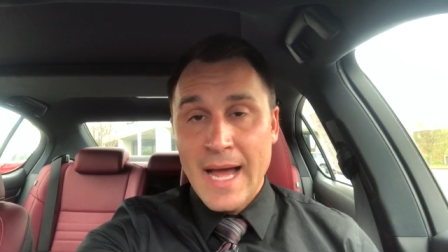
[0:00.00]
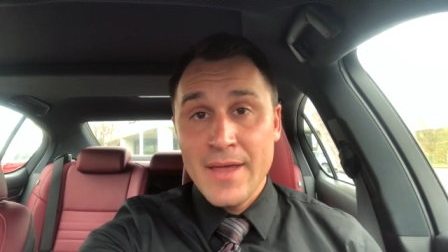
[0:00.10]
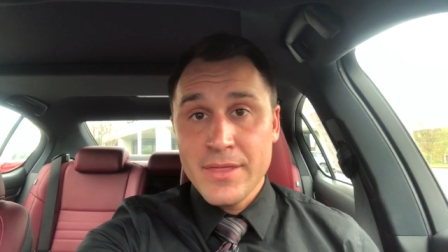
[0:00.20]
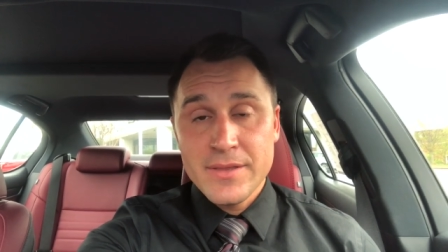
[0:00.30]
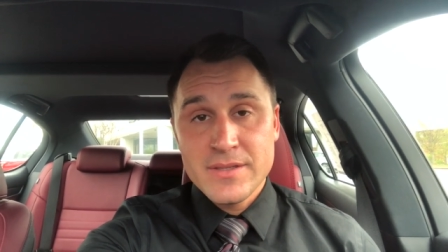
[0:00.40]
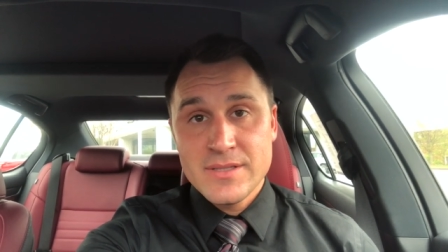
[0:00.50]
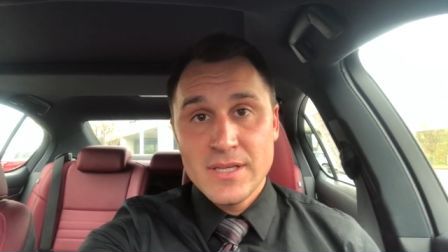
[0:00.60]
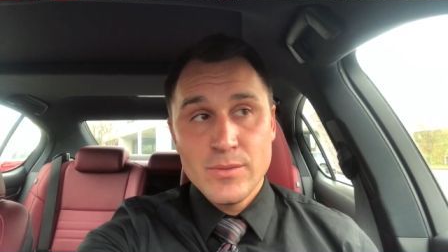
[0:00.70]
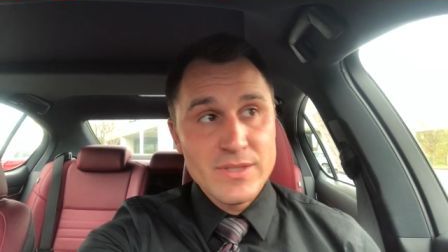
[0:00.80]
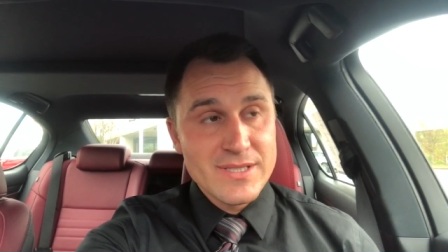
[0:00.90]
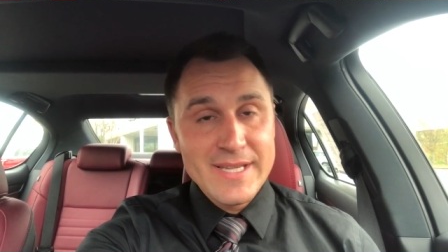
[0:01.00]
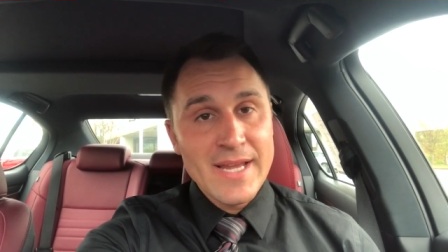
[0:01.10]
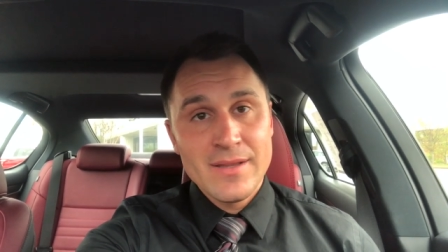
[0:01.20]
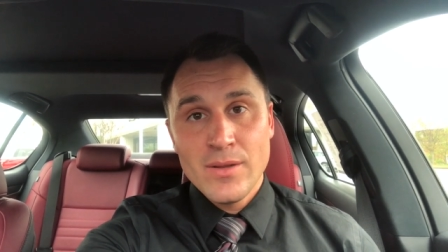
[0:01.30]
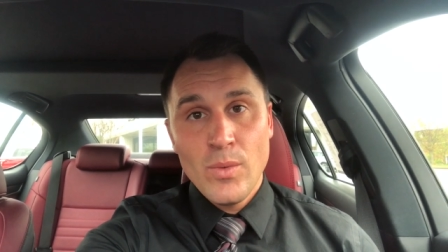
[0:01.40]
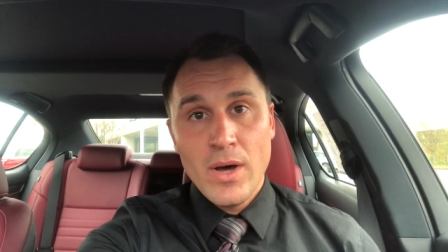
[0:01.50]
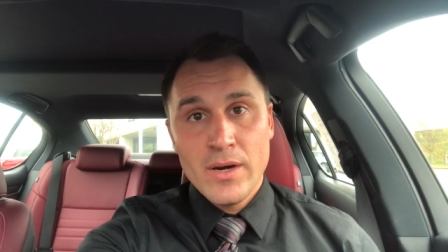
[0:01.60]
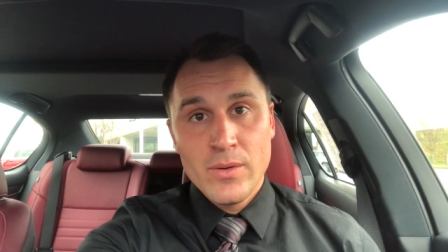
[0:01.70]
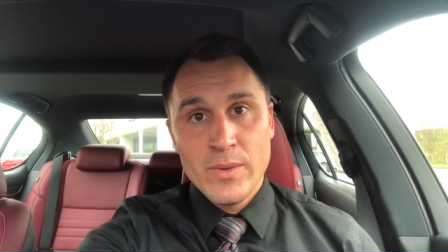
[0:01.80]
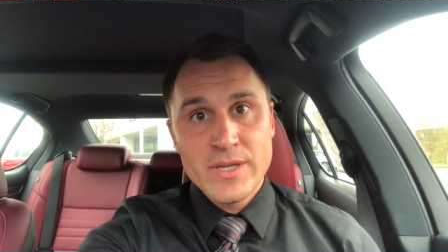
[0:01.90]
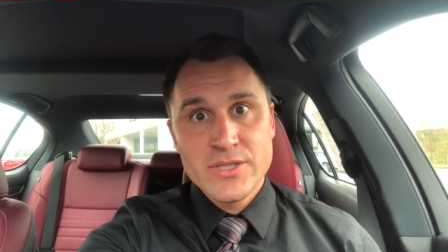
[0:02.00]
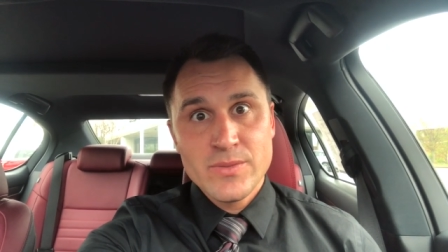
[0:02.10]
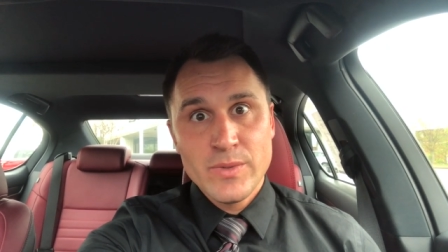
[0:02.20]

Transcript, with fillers: I thought this deal was dead in the water when she,